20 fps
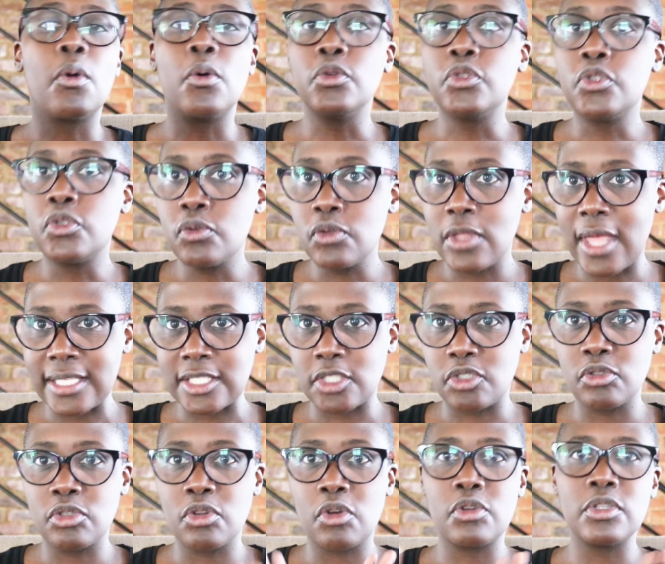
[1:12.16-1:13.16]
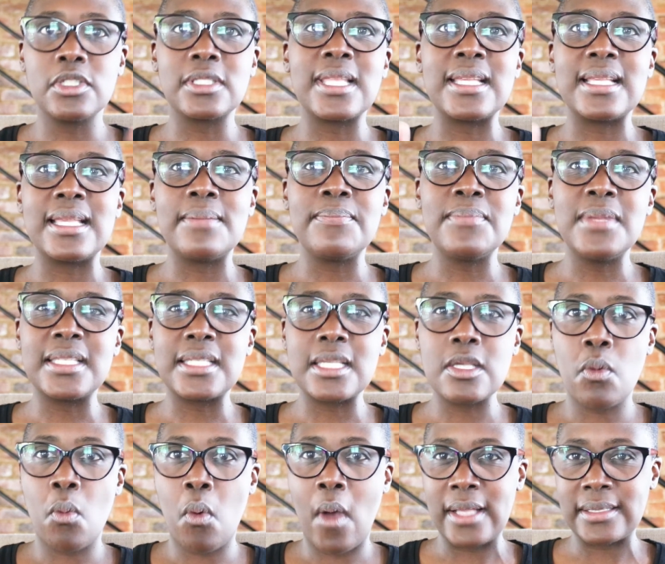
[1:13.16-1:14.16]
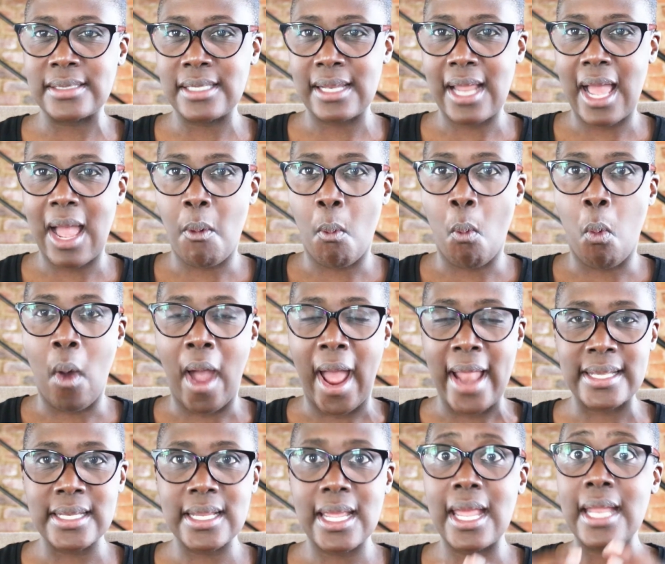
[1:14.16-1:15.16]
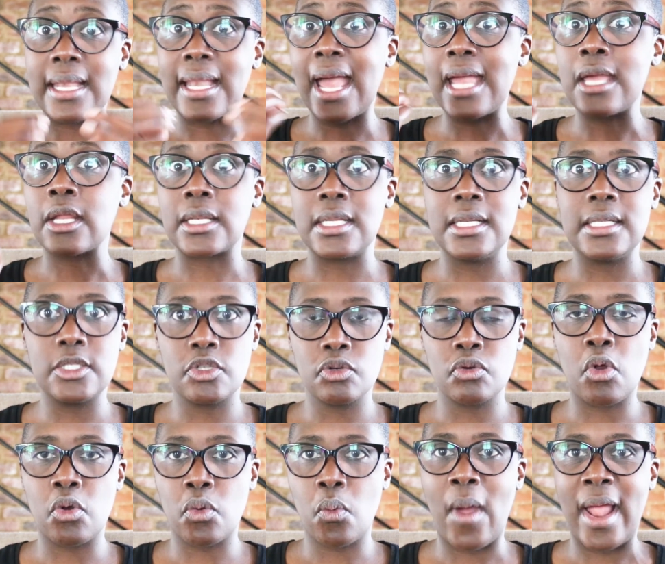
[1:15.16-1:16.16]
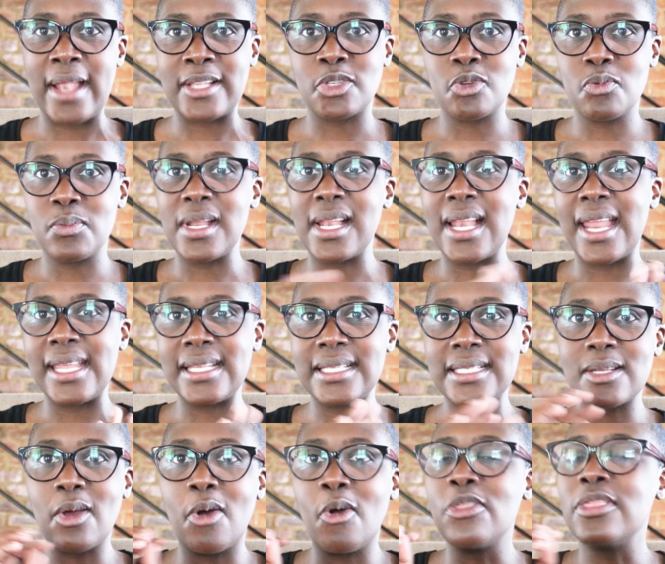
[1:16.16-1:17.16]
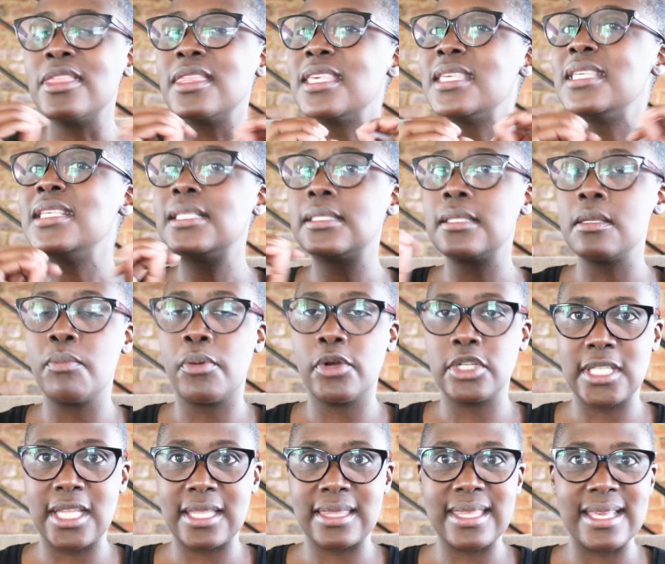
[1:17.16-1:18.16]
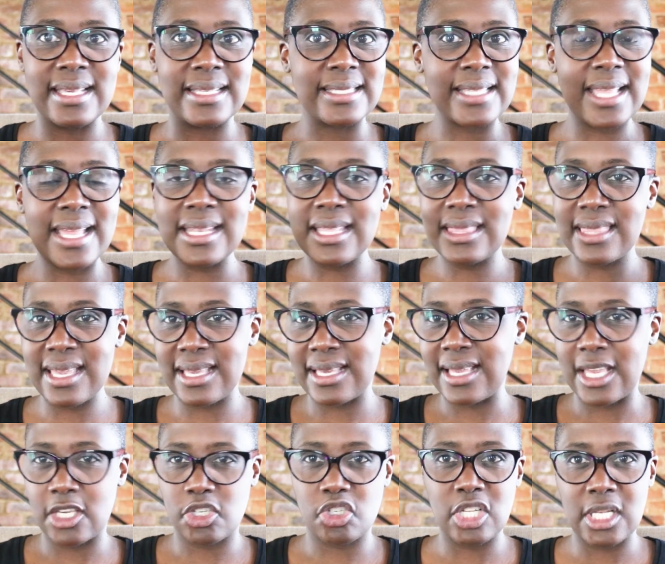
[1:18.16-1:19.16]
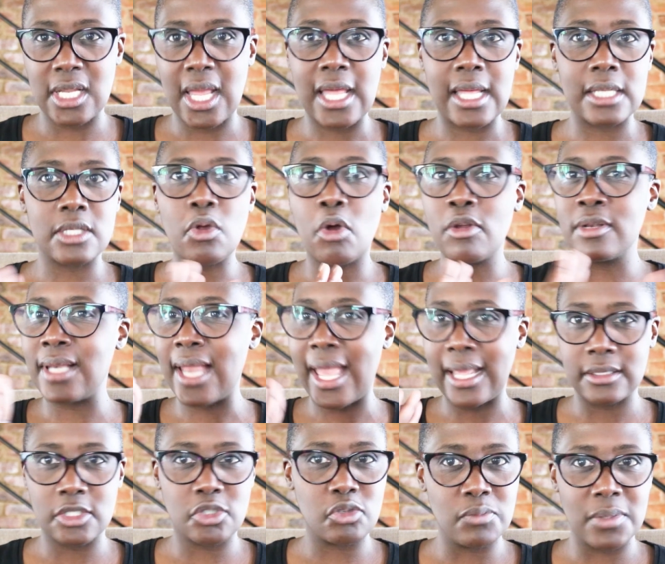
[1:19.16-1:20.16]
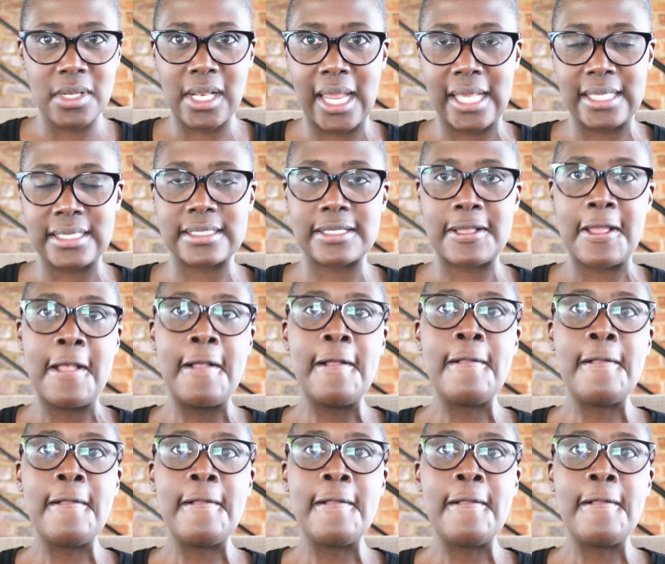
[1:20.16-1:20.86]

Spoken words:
go to that studio because the meeting was at 1, and I really do not want to be late on these important things. Anything actually, I don't like to be late.